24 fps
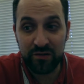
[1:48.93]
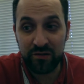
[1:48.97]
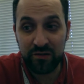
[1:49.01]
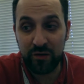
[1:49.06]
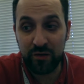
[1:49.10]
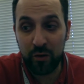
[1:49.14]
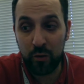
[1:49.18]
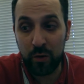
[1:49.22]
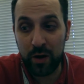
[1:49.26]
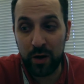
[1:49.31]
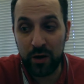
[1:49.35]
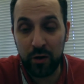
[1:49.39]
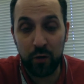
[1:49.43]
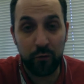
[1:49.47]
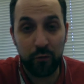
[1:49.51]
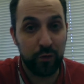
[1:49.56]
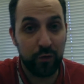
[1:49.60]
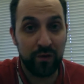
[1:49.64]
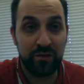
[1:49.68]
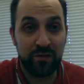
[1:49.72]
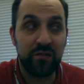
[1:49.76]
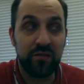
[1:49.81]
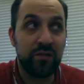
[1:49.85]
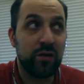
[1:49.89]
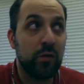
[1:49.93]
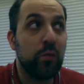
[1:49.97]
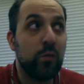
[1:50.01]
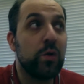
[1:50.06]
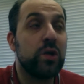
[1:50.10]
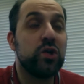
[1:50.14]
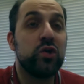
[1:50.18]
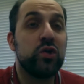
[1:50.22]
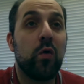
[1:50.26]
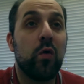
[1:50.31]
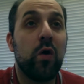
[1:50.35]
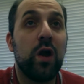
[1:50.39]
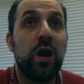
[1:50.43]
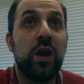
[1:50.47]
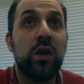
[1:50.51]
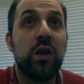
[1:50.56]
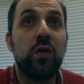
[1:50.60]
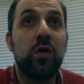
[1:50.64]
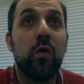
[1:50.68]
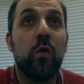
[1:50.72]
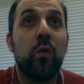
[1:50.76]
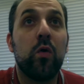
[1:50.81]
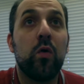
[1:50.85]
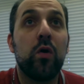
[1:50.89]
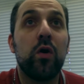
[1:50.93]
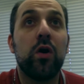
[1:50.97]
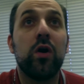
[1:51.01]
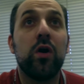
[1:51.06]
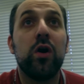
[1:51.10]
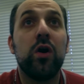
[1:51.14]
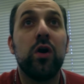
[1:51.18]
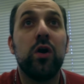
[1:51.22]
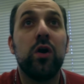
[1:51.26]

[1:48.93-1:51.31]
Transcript: So I know, for instance, you enjoyed your